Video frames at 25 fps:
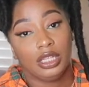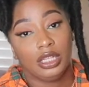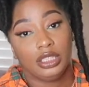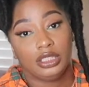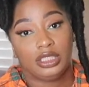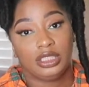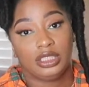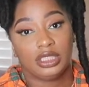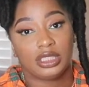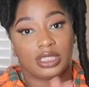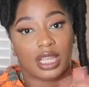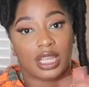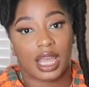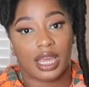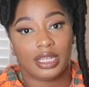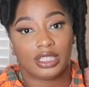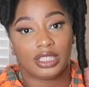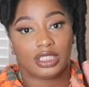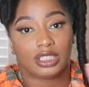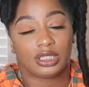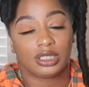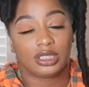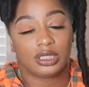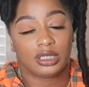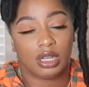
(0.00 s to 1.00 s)
just kind
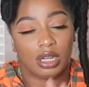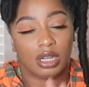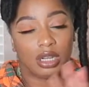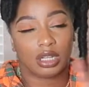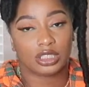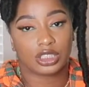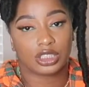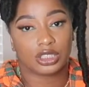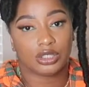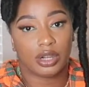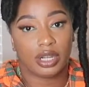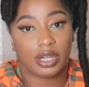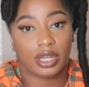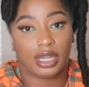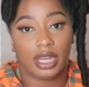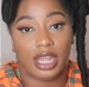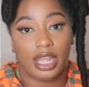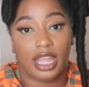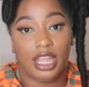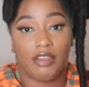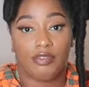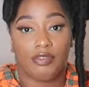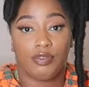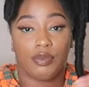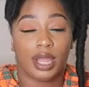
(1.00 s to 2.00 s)
of starting
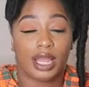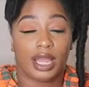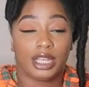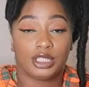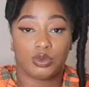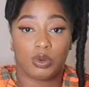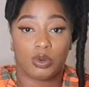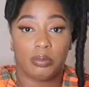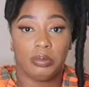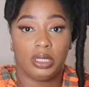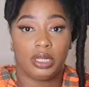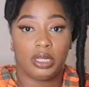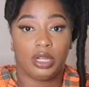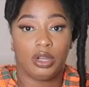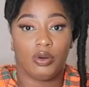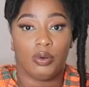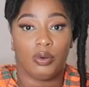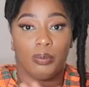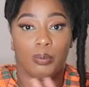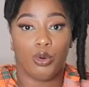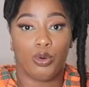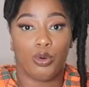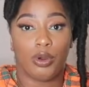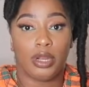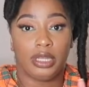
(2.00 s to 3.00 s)
that. If you guys want me to
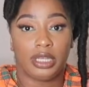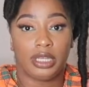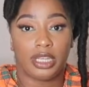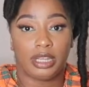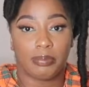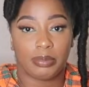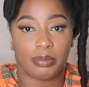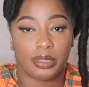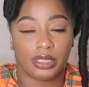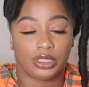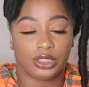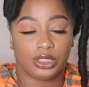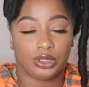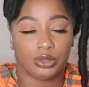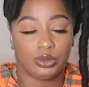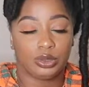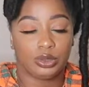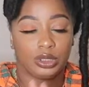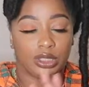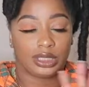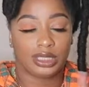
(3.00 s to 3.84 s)
go more in depth into it,